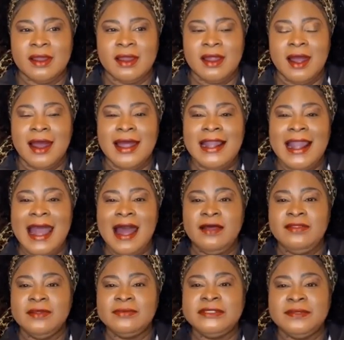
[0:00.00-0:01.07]
Allow
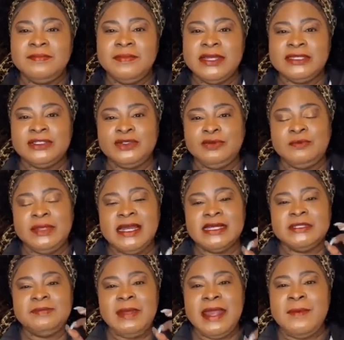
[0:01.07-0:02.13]
them to miss you, because
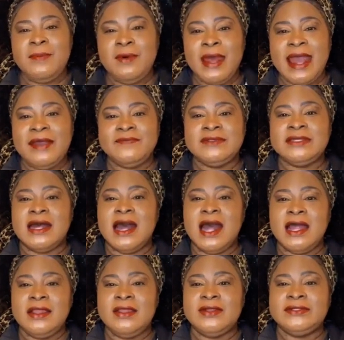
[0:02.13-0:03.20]
people have to
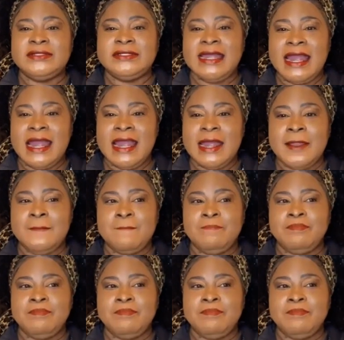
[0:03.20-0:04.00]
understand